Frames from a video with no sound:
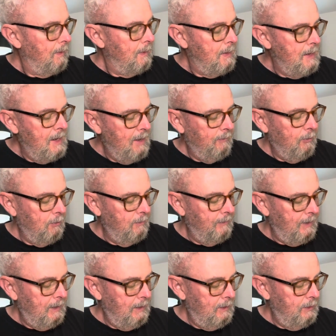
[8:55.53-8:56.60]
Never heard of
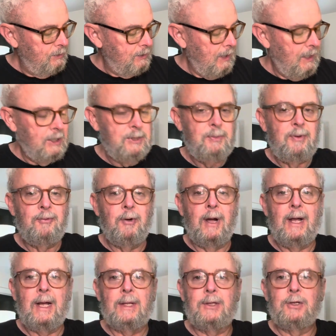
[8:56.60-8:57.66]
any of these guys before I
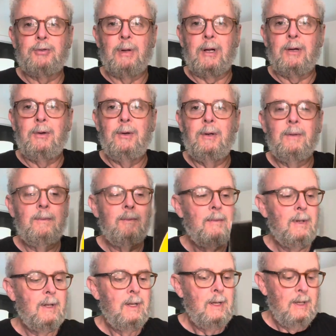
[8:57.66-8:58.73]
got this record.
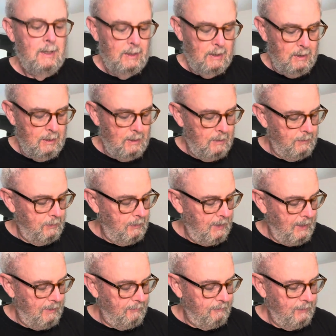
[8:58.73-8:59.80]
You
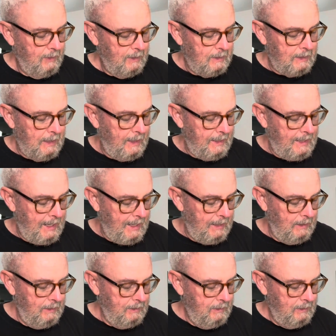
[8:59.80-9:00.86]
have Lonnie
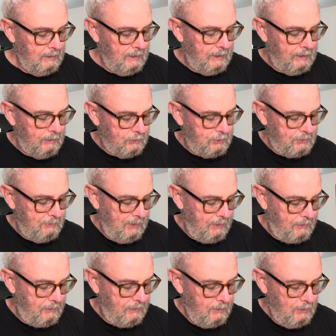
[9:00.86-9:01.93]
Allen, Lanier
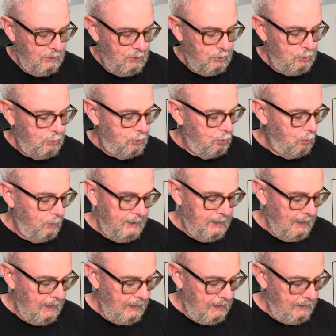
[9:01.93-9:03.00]
Smith, Dewey
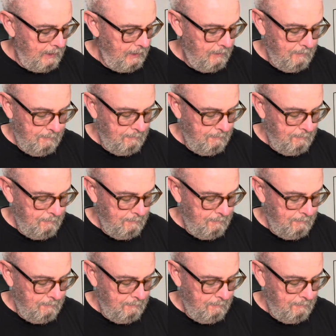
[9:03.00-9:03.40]
Guy,